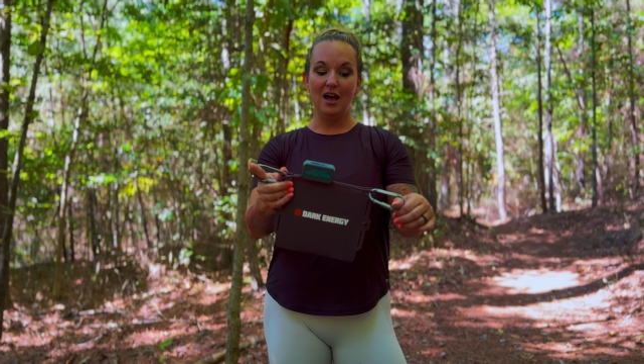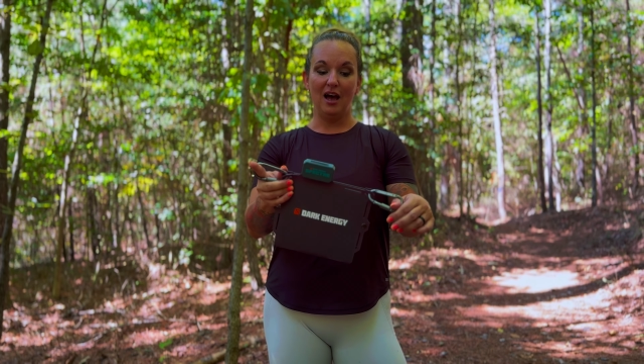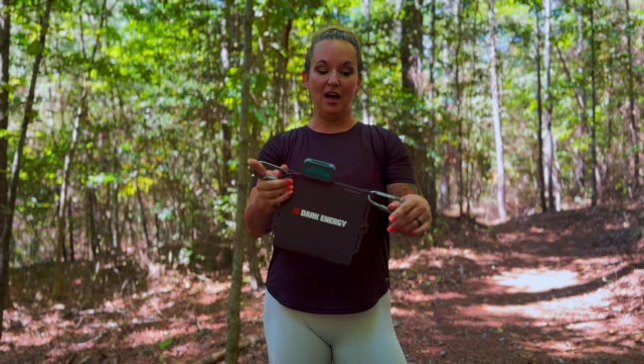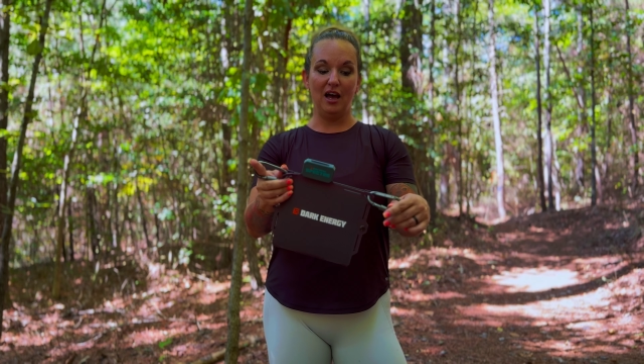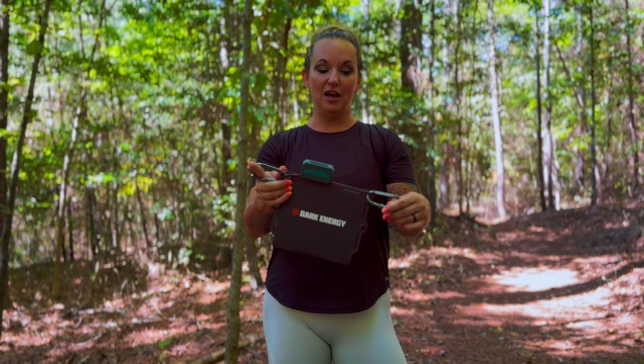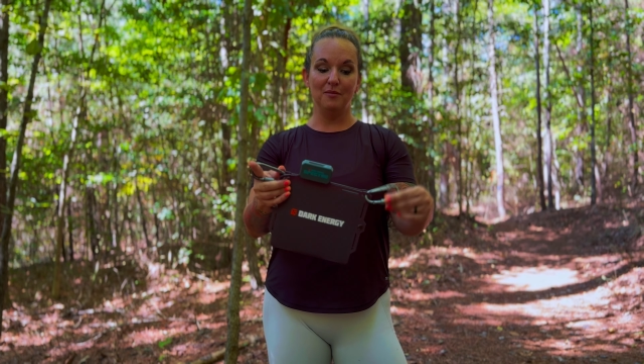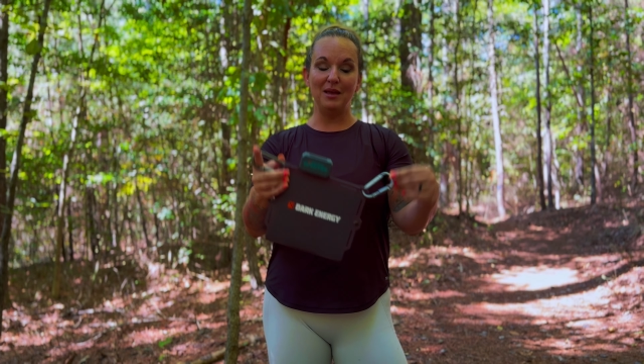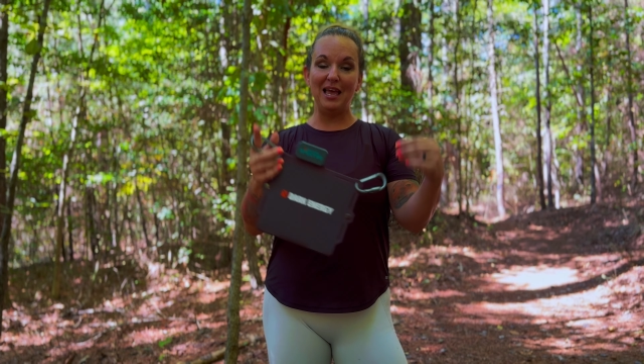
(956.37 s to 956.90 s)

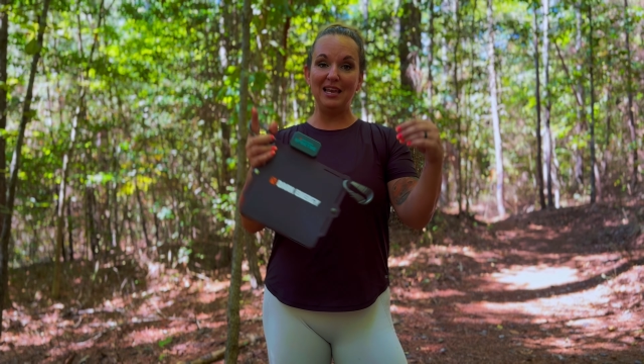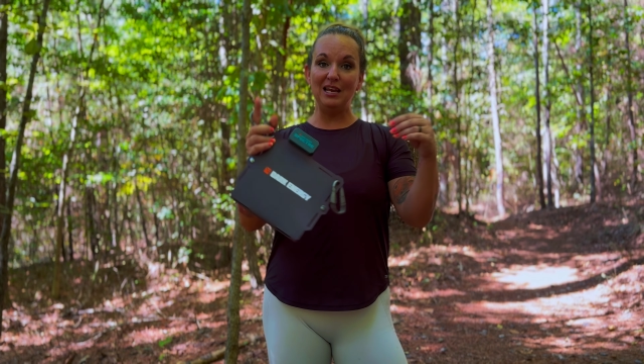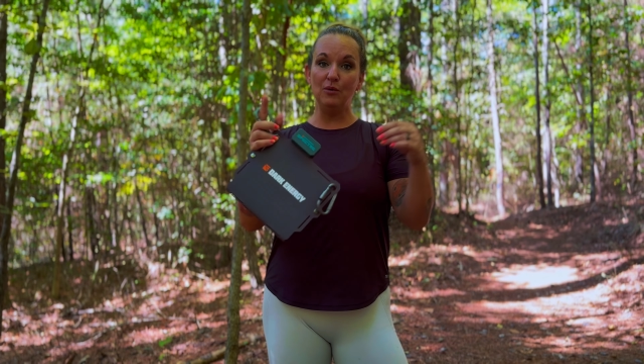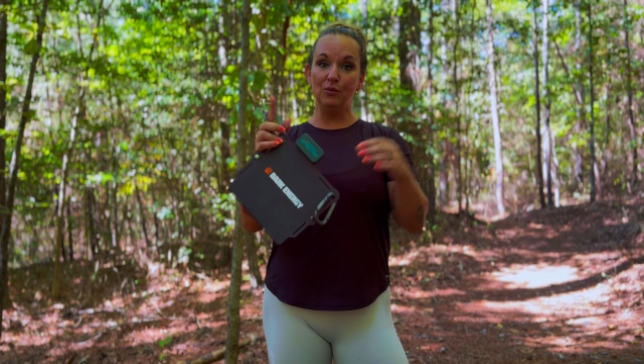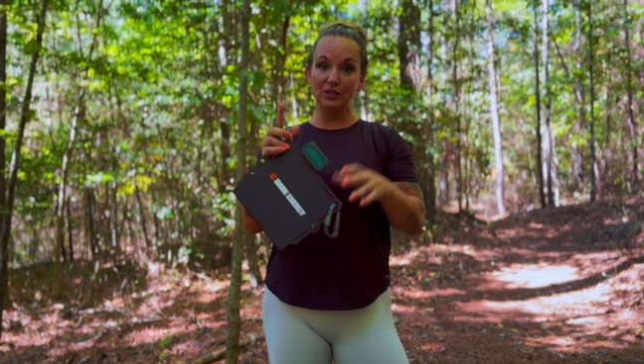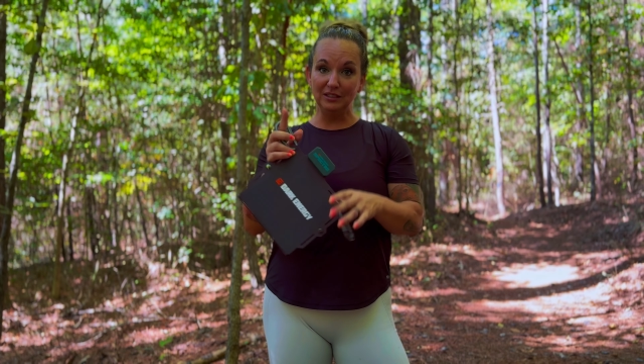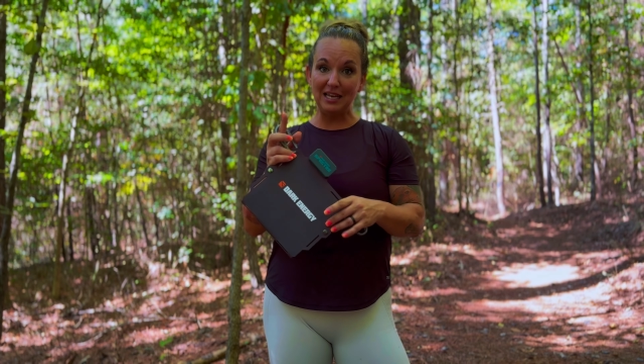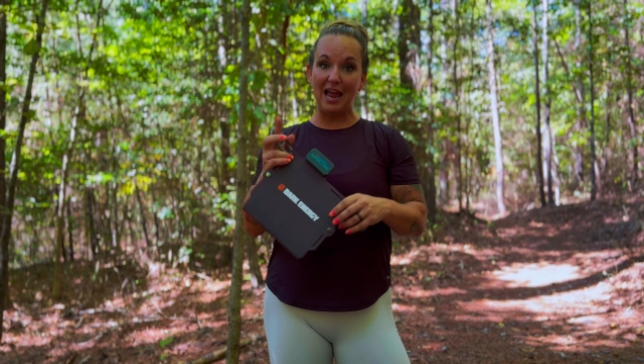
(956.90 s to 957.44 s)
And it
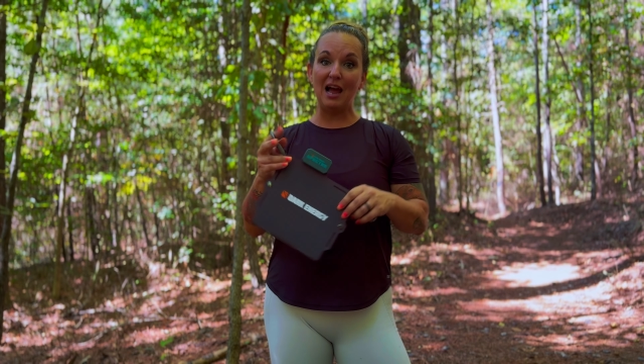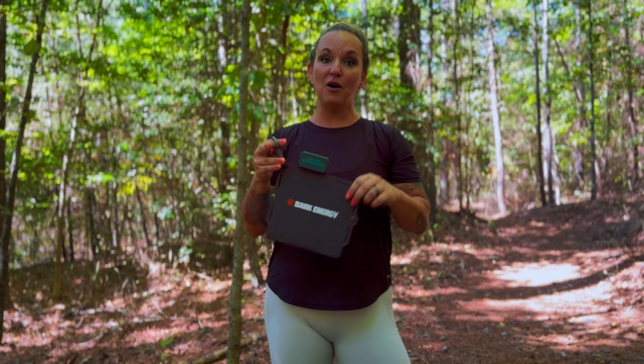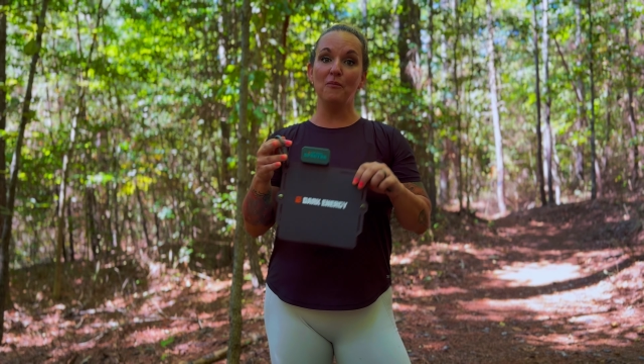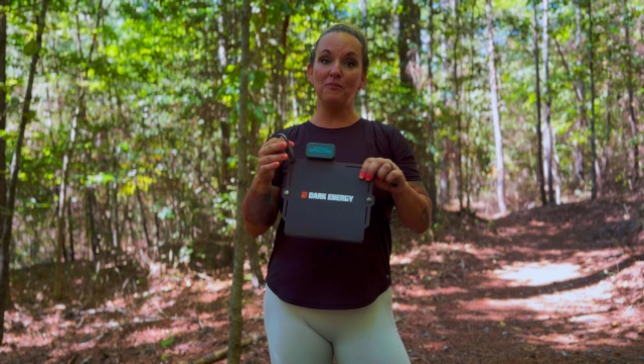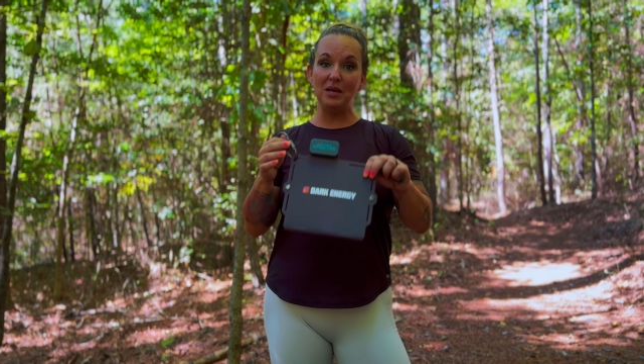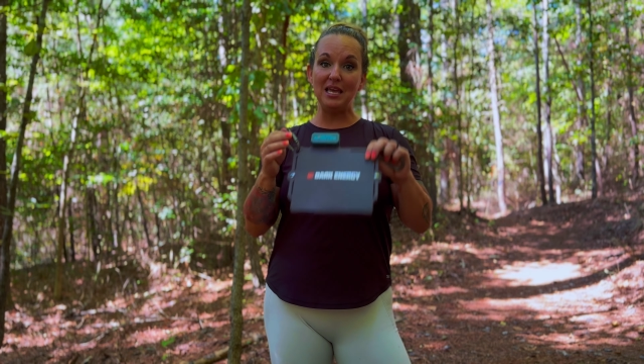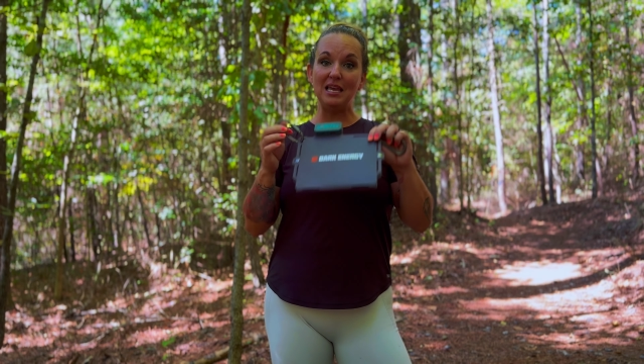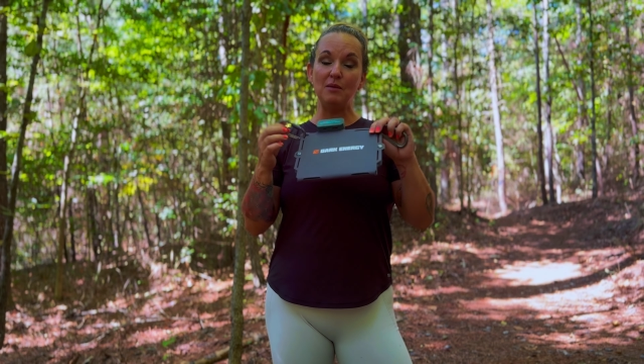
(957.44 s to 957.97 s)
will now
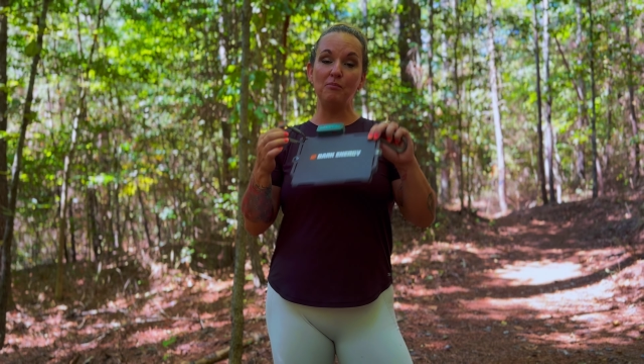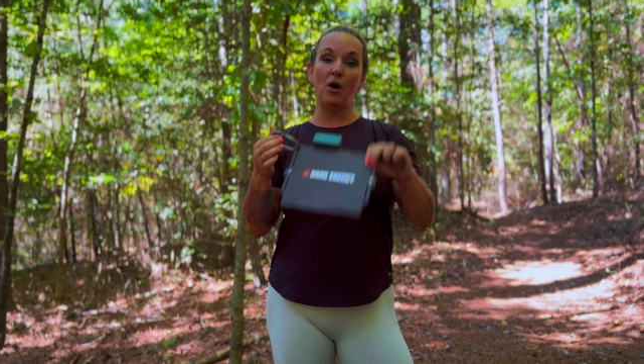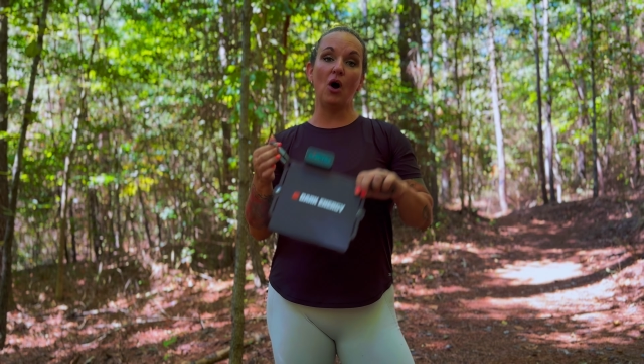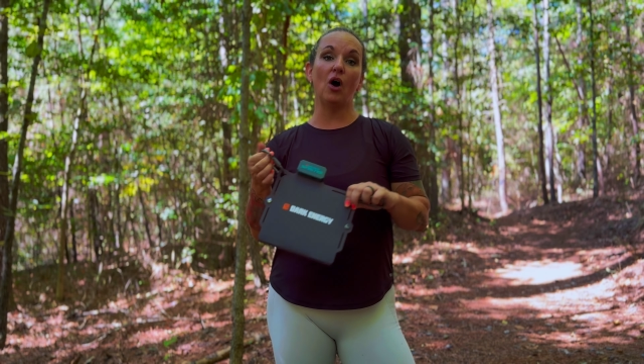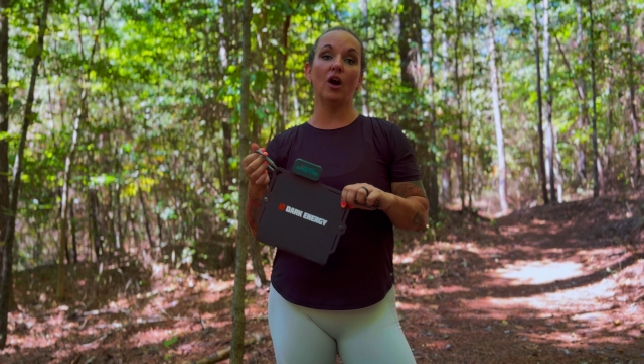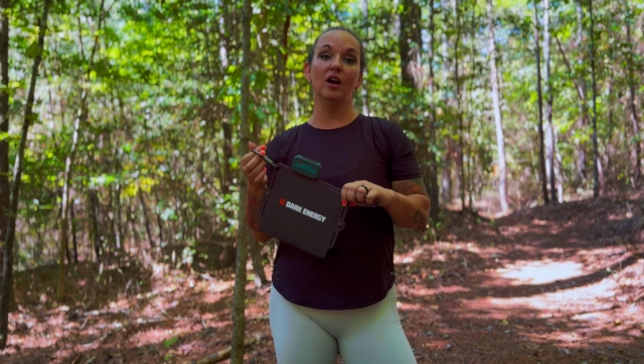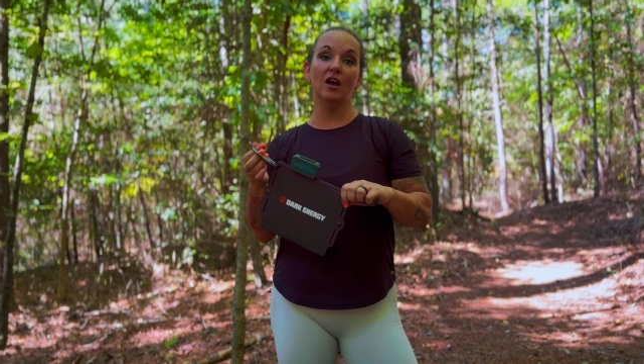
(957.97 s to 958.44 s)
be part